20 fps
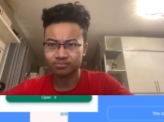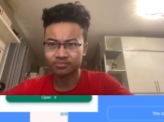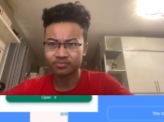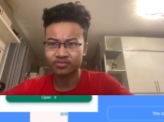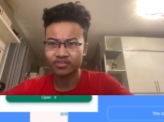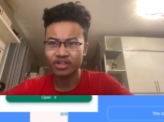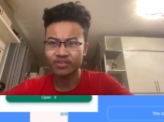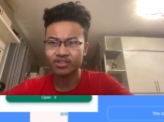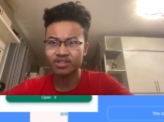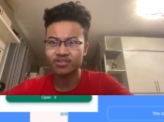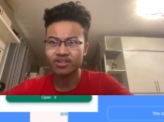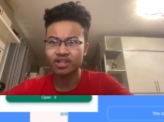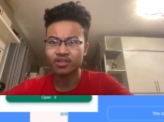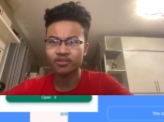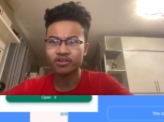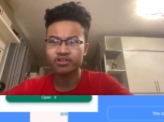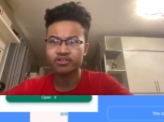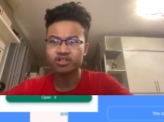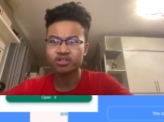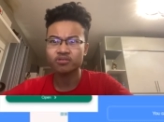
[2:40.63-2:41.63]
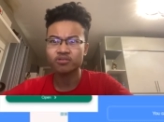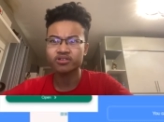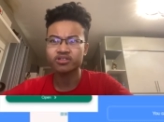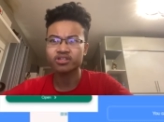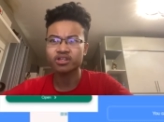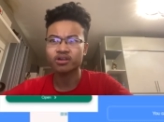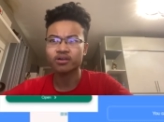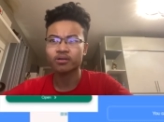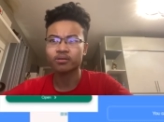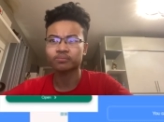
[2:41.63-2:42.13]
Now there's any other choice
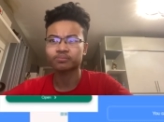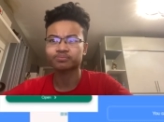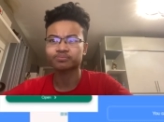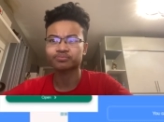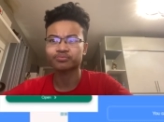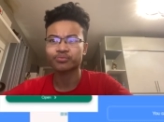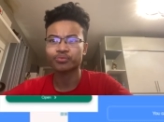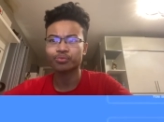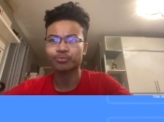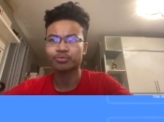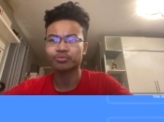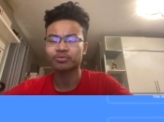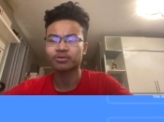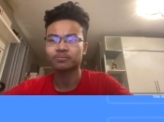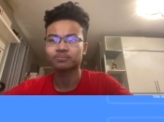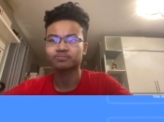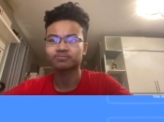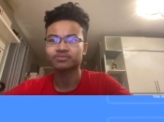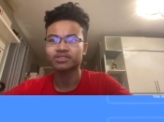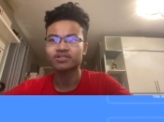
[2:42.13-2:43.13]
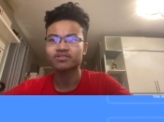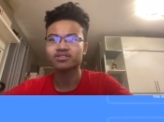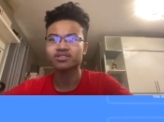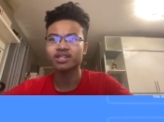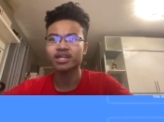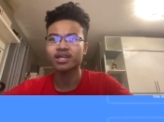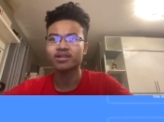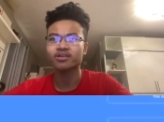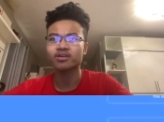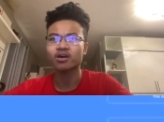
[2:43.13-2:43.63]
now.
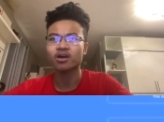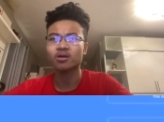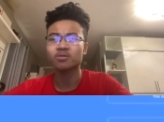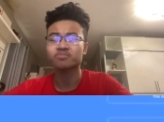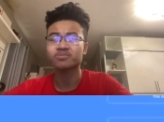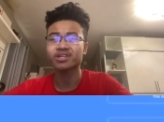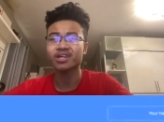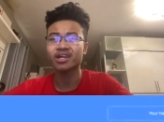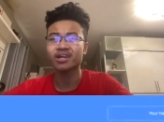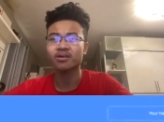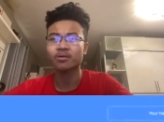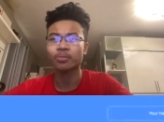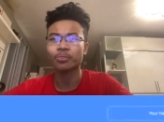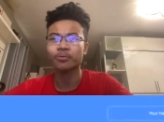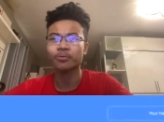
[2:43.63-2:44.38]
Stay in your hometown.